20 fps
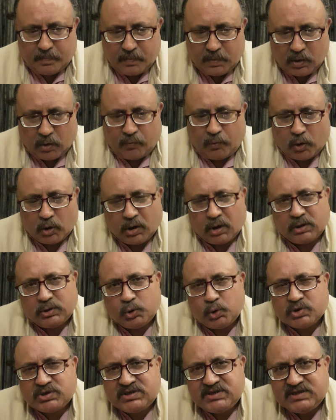Now, what are
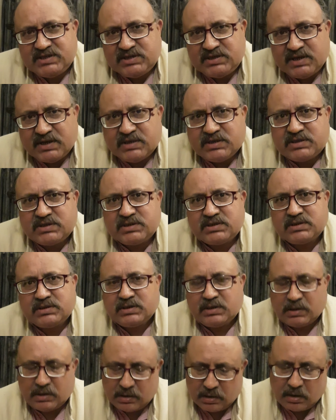those decisions?
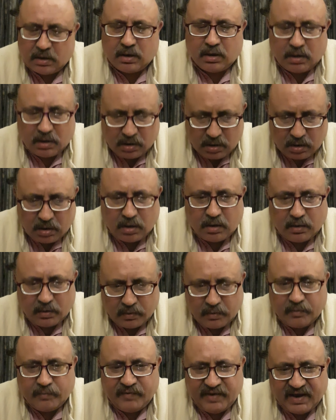
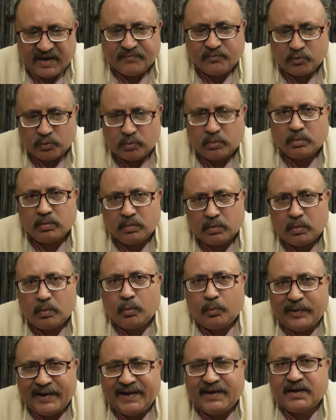We have to
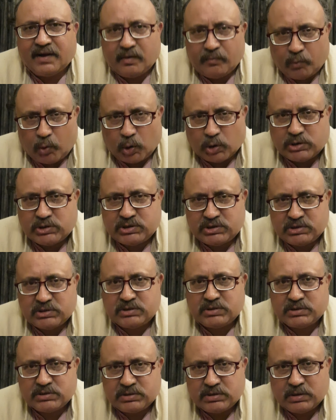wait and
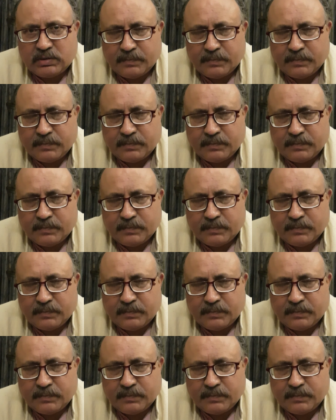watch.